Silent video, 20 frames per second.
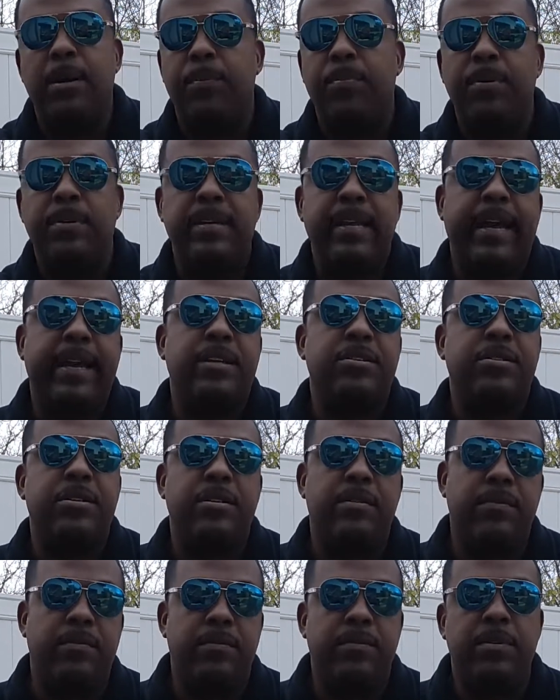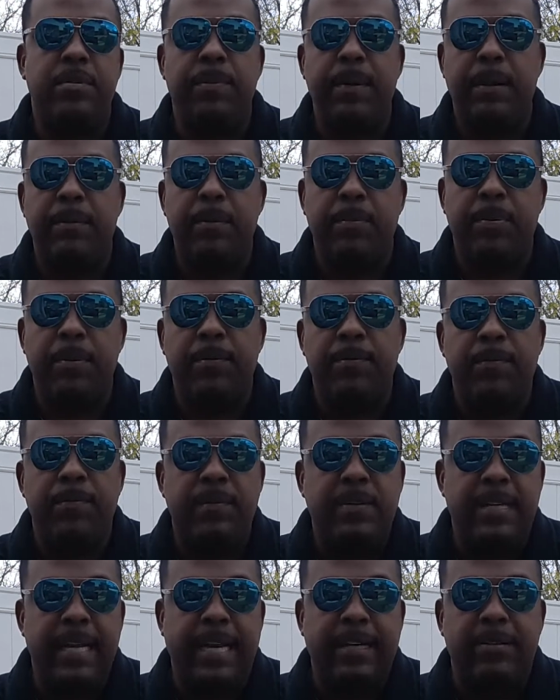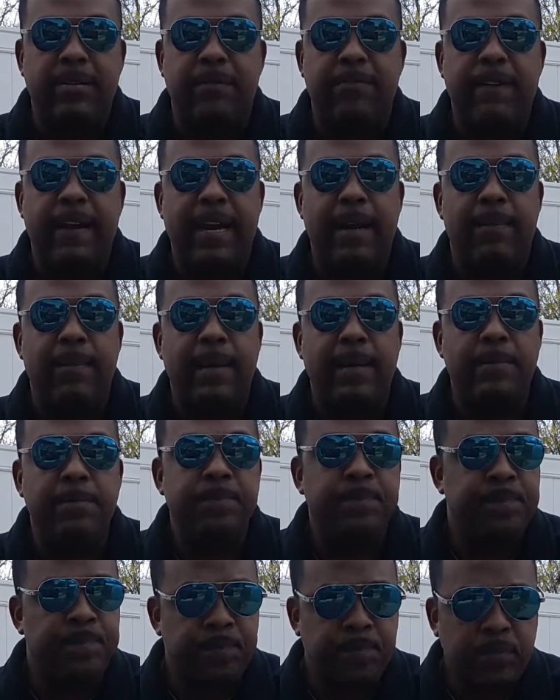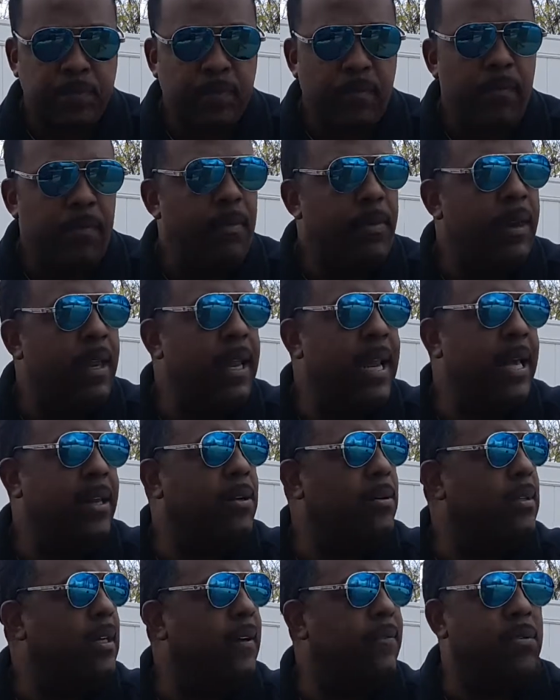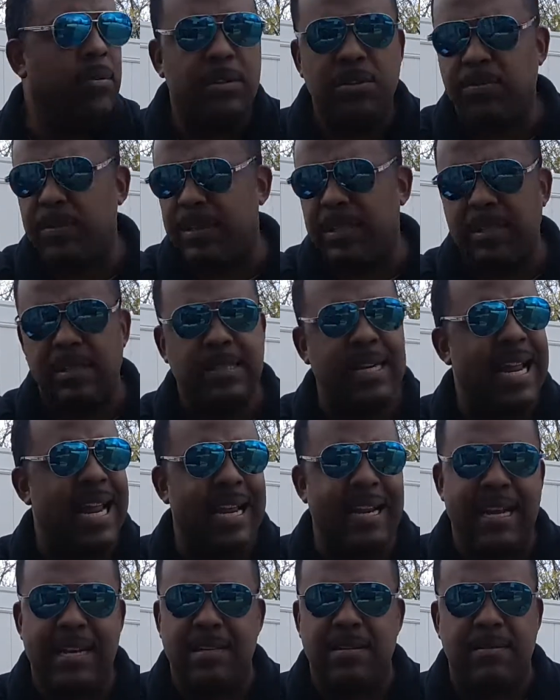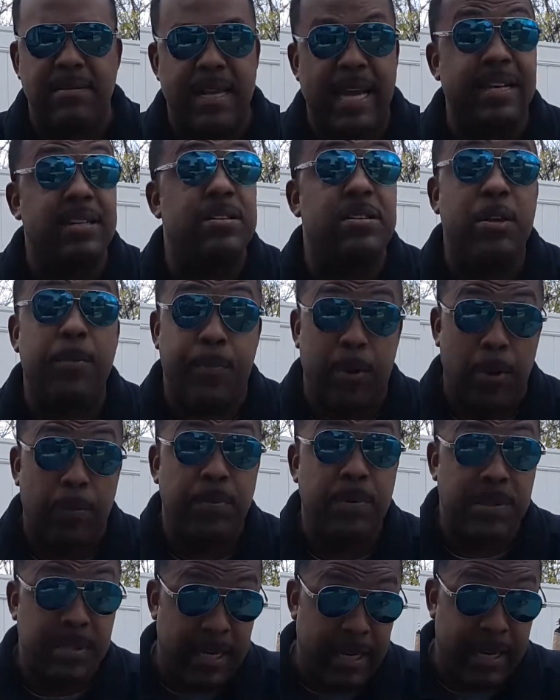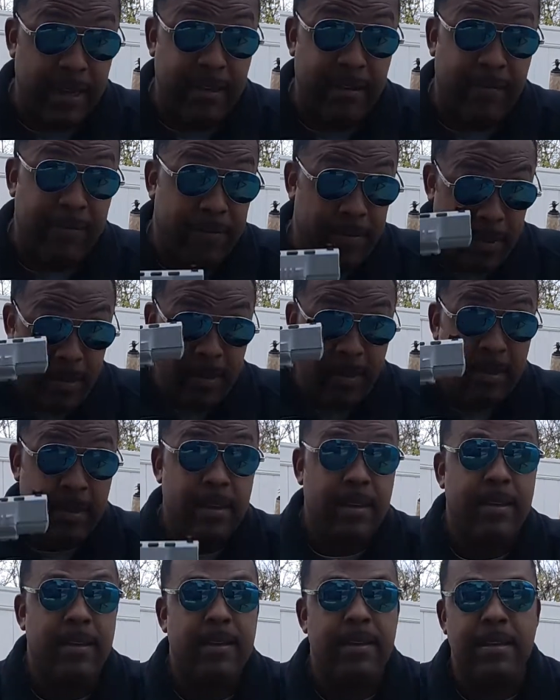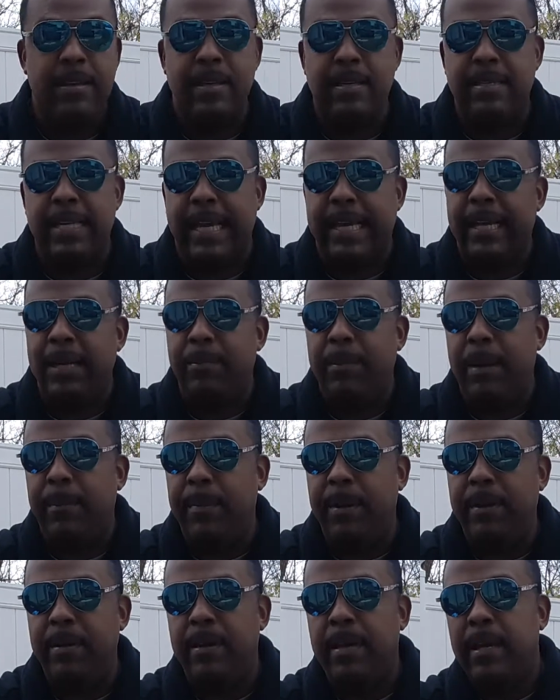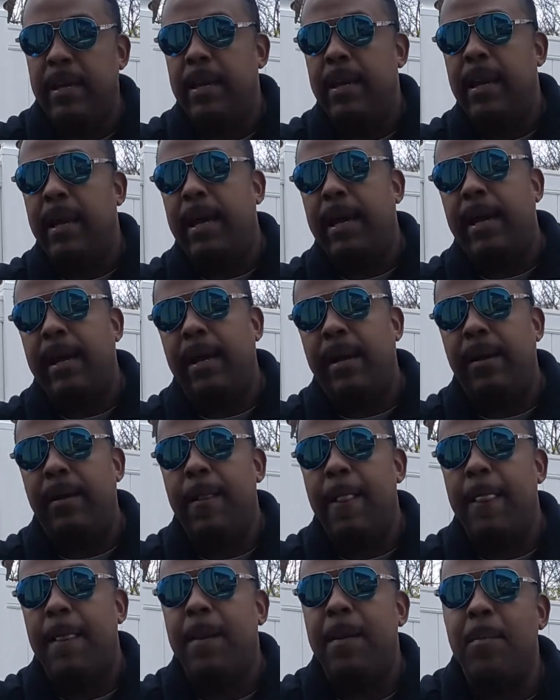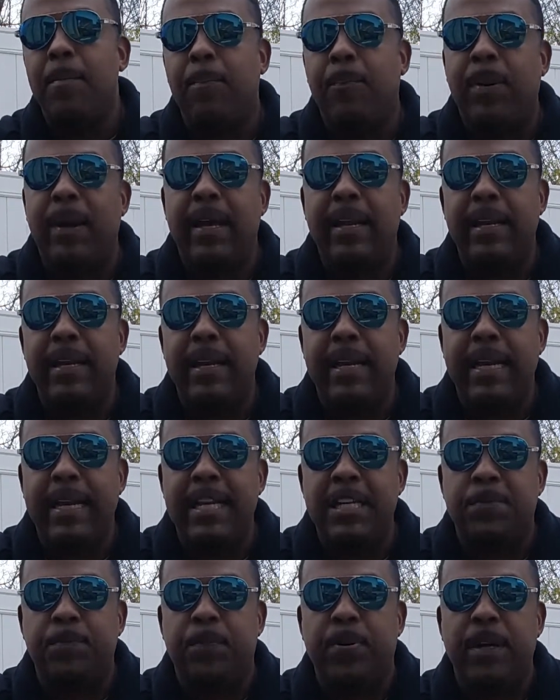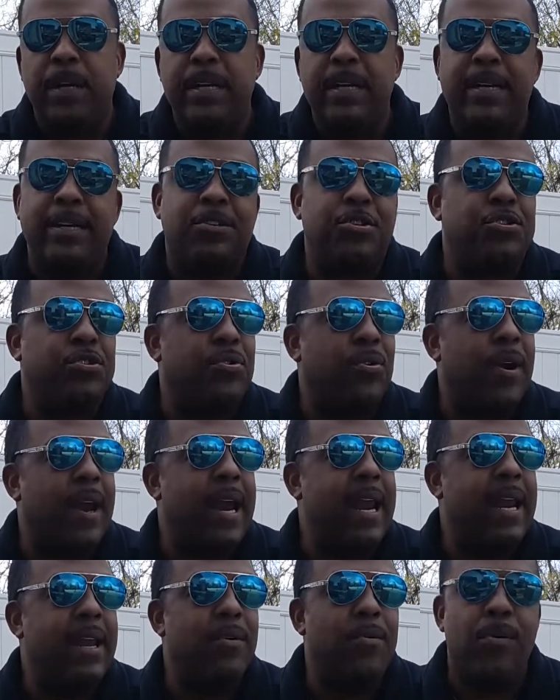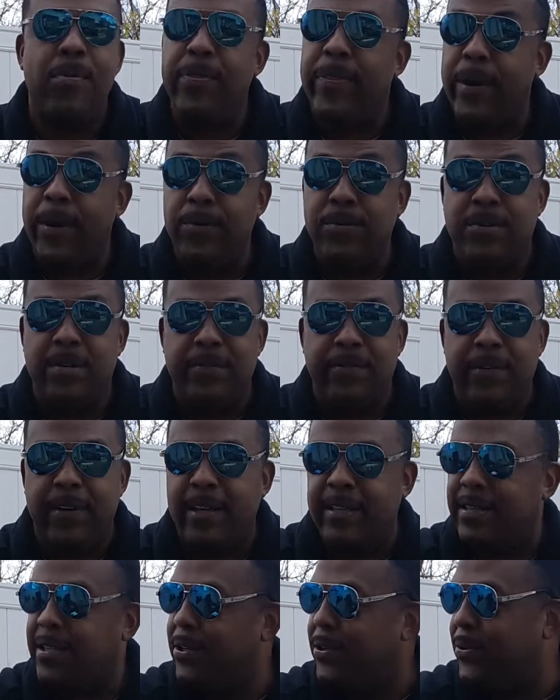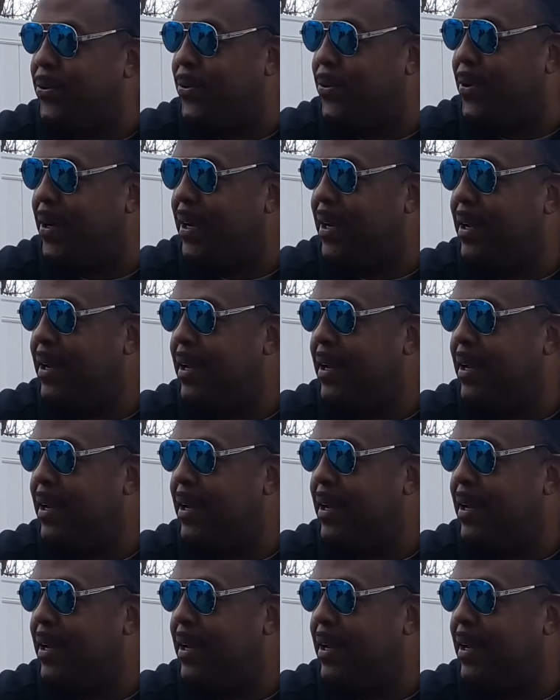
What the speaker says: protection to be able to protect their family and their loved ones, which is, hey, that's the purpose of the Second Amendment. But it's putting a strain on those of us who